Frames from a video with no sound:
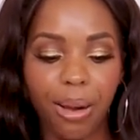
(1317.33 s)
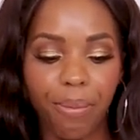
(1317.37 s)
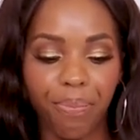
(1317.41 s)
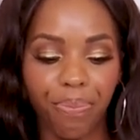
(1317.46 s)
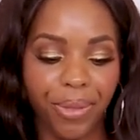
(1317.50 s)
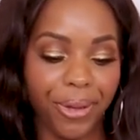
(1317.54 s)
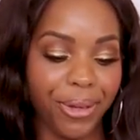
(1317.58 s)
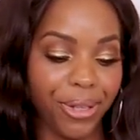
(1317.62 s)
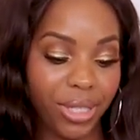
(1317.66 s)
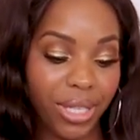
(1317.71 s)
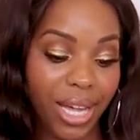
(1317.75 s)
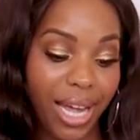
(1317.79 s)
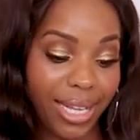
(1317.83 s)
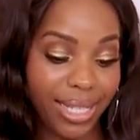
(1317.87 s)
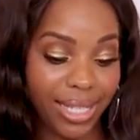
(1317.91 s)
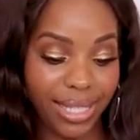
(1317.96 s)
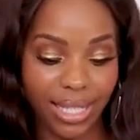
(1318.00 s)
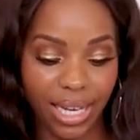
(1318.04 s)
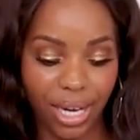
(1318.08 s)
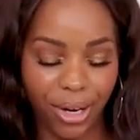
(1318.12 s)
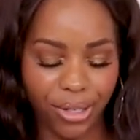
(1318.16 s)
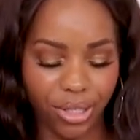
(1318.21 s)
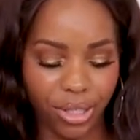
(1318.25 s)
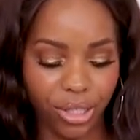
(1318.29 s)
There's a lot of
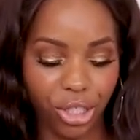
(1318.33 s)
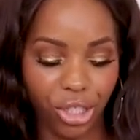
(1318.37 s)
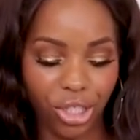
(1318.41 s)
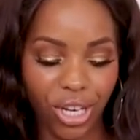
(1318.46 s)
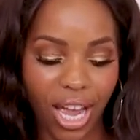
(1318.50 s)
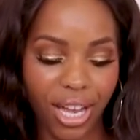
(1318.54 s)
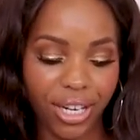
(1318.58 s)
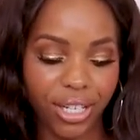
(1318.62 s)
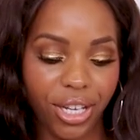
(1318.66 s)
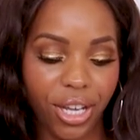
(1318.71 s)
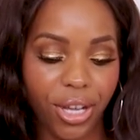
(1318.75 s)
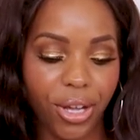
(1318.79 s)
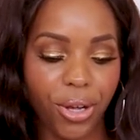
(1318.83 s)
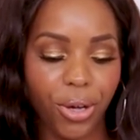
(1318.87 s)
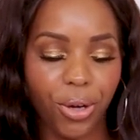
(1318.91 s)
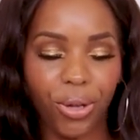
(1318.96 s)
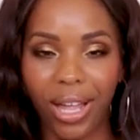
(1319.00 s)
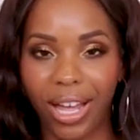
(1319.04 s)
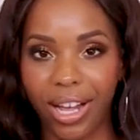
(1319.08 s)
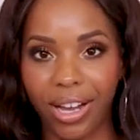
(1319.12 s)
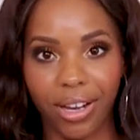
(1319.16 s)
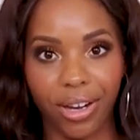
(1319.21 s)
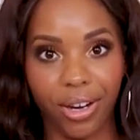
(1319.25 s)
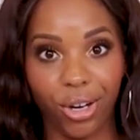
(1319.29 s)
stairs in the chateau,
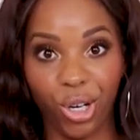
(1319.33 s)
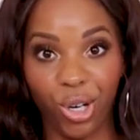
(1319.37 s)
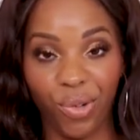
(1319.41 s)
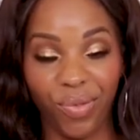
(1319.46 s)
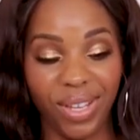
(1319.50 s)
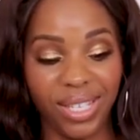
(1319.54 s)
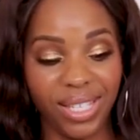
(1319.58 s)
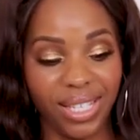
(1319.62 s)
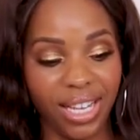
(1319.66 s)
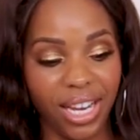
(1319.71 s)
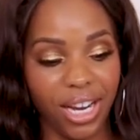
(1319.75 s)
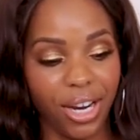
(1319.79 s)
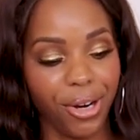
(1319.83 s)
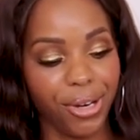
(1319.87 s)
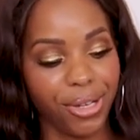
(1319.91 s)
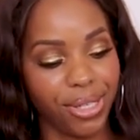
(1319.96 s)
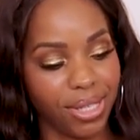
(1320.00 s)
like curvy stairs,